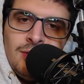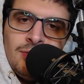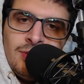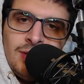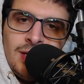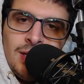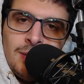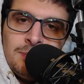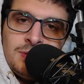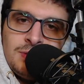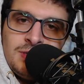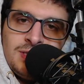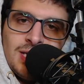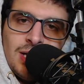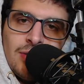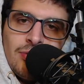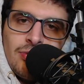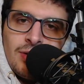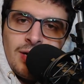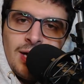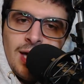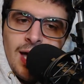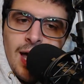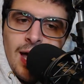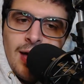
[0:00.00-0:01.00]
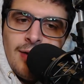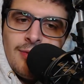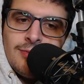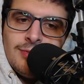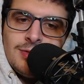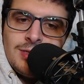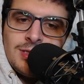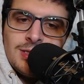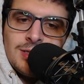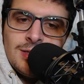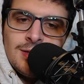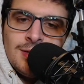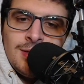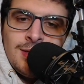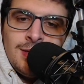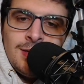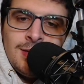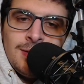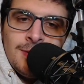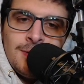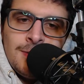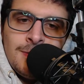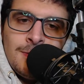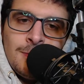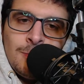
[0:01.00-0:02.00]
They upset the Cavs.
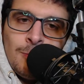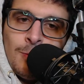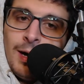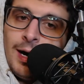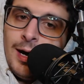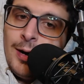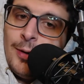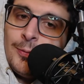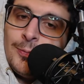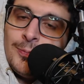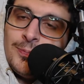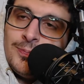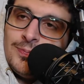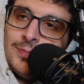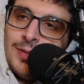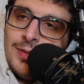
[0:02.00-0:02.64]
Wow.